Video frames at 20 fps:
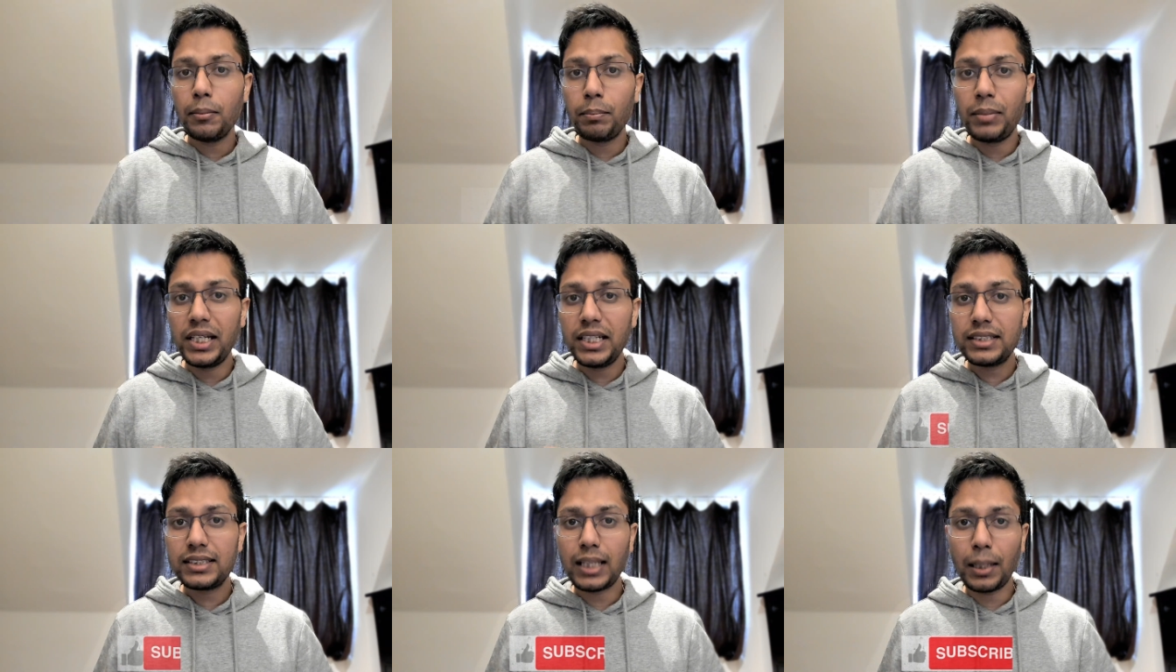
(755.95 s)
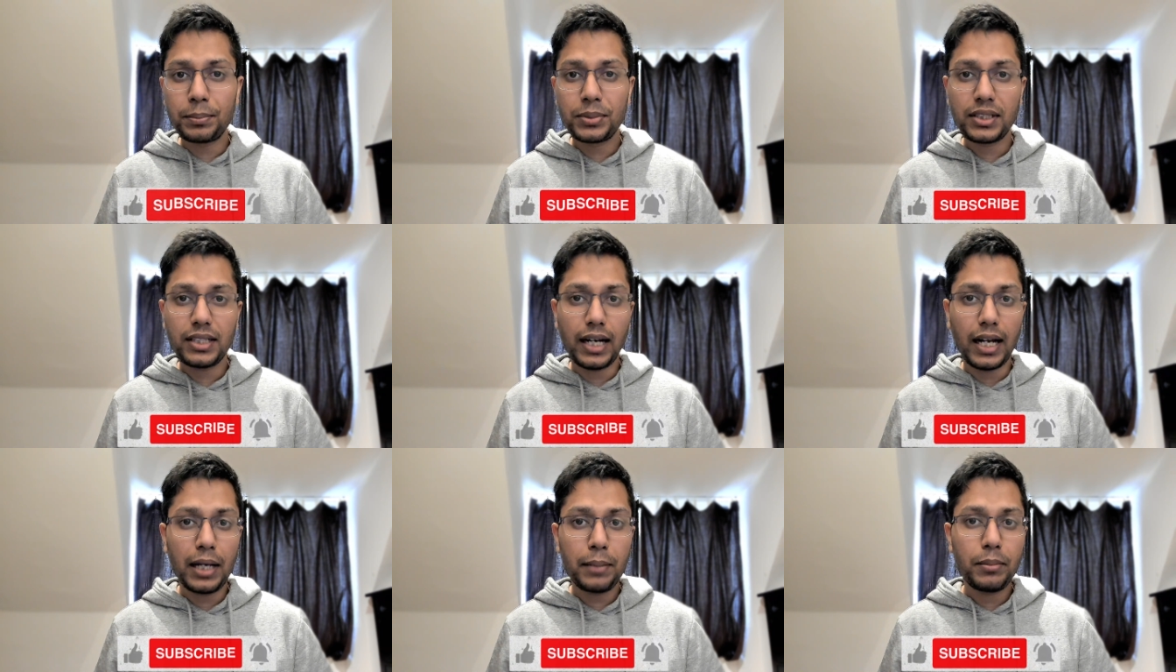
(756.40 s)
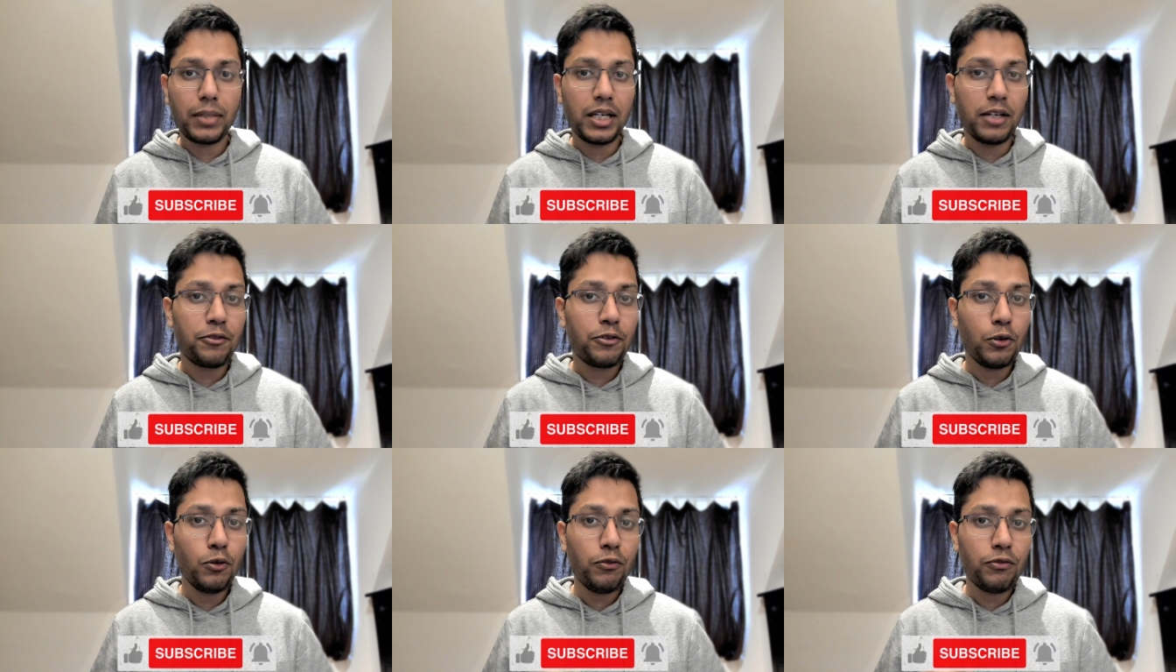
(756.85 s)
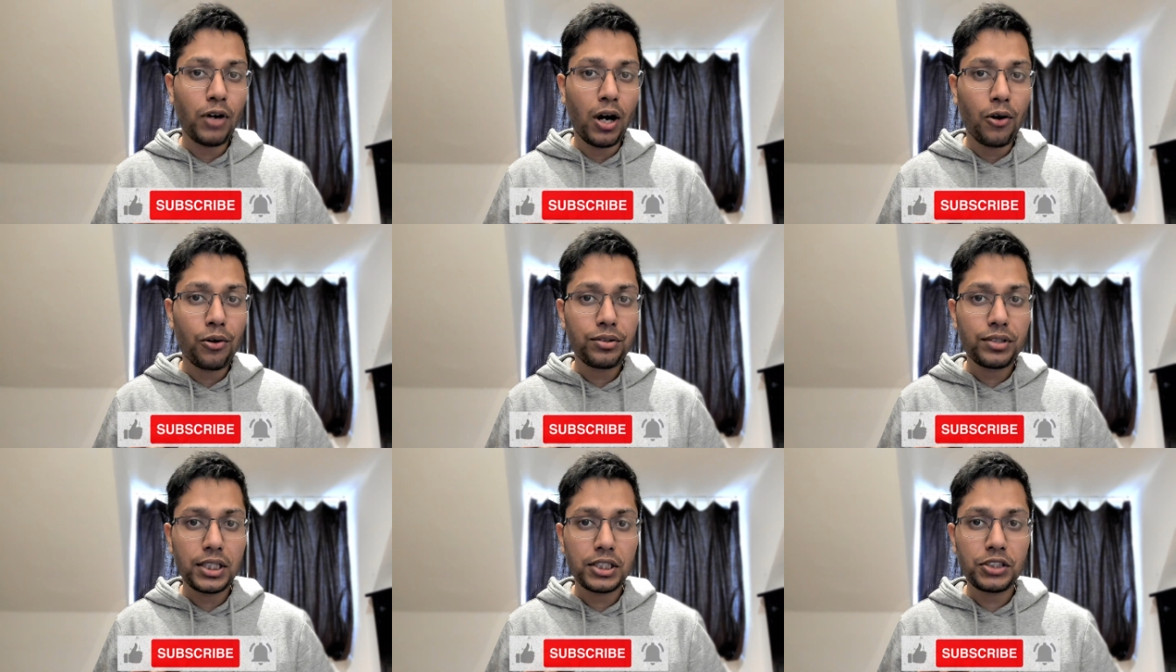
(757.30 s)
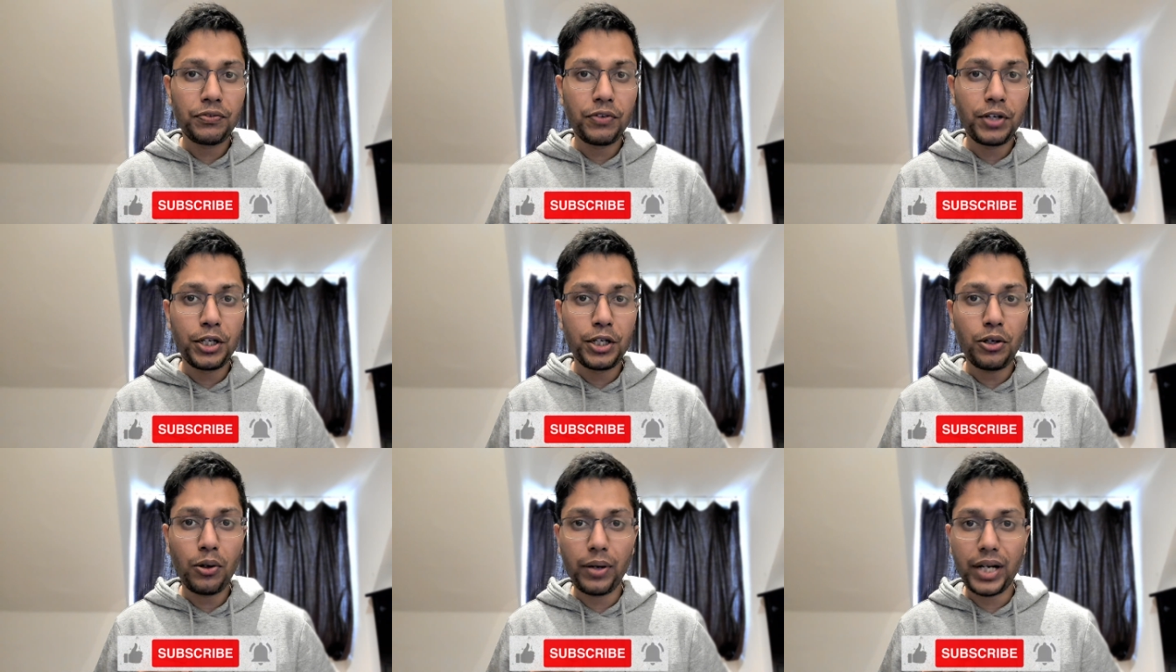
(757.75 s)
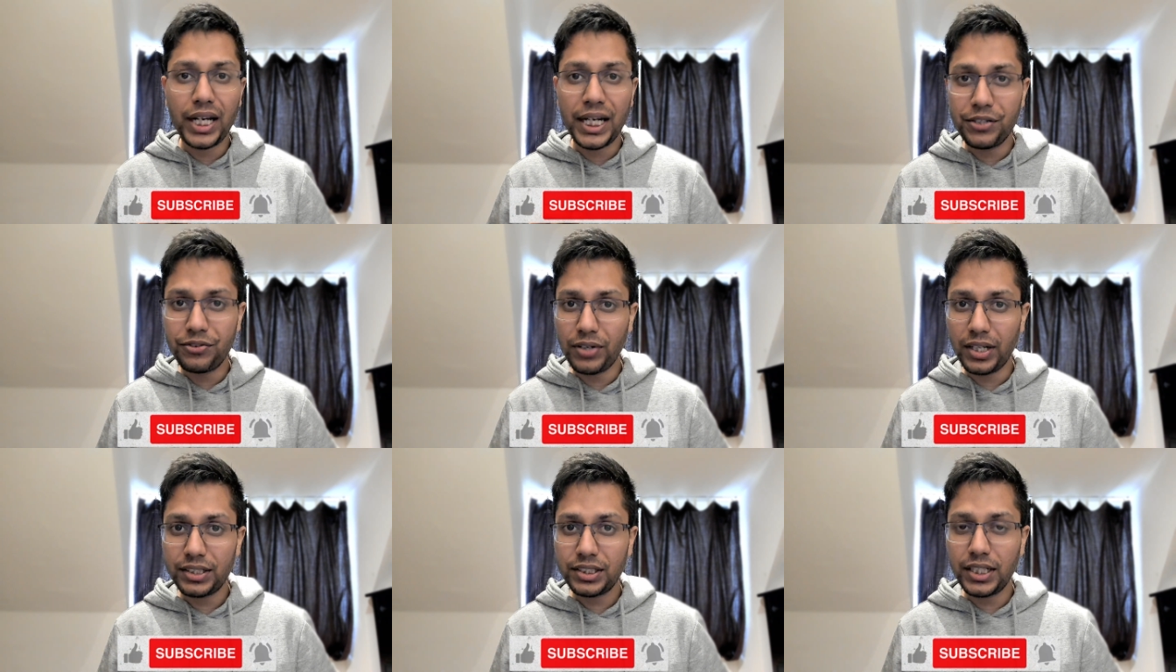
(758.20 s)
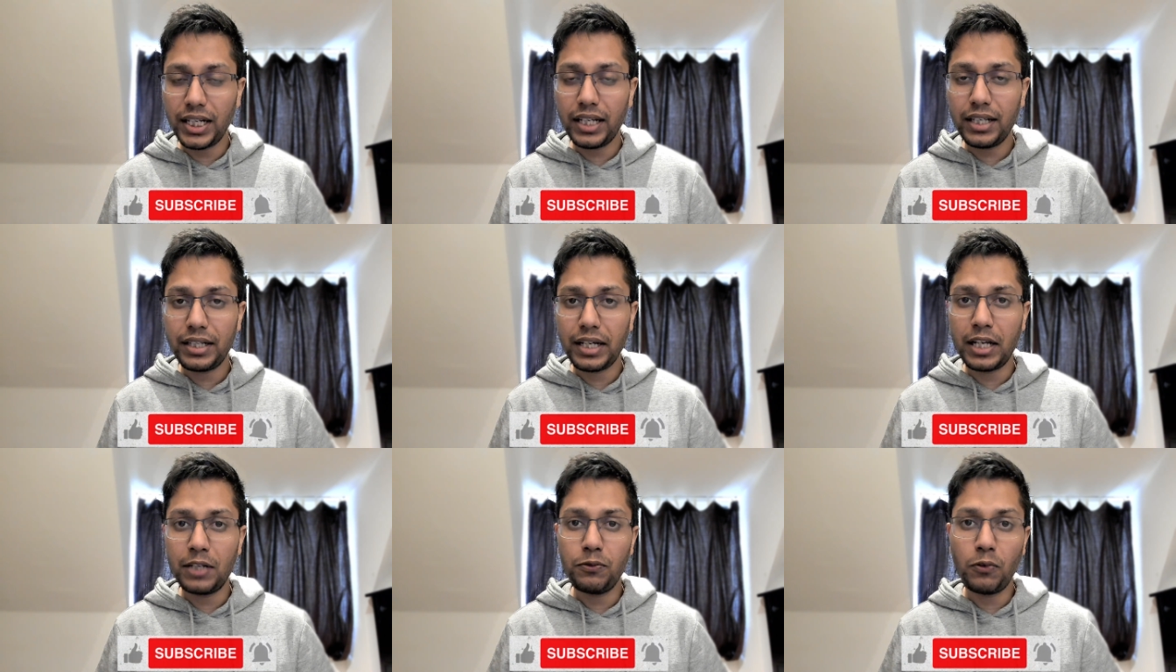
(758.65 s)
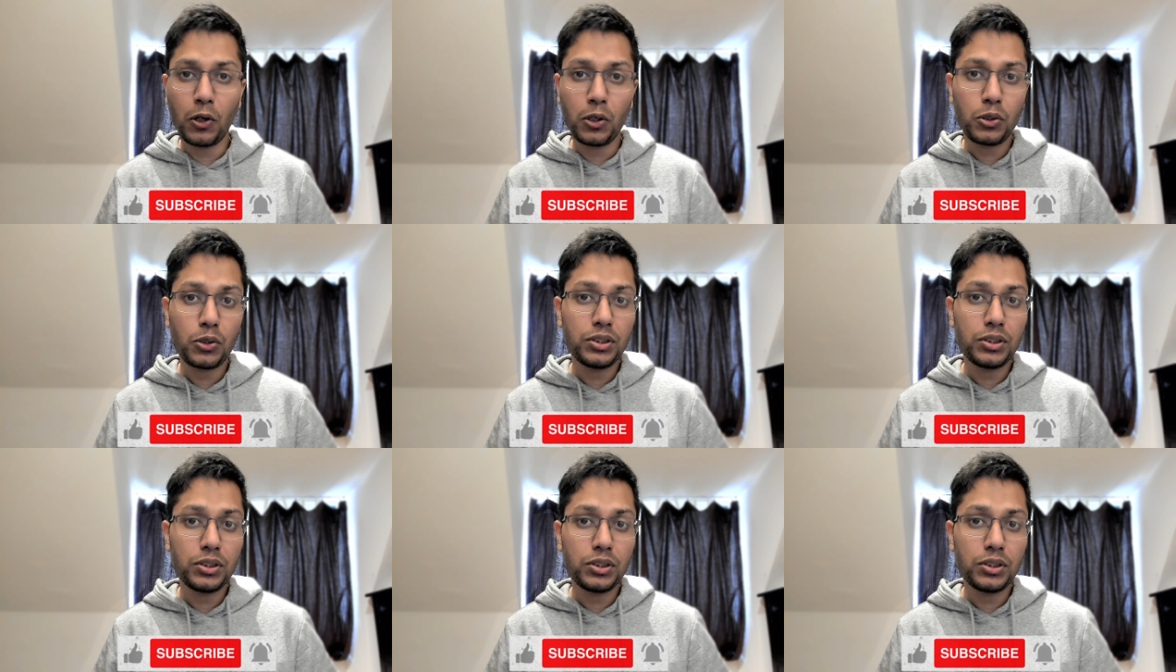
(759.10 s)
Please subscribe if you found this video interesting and want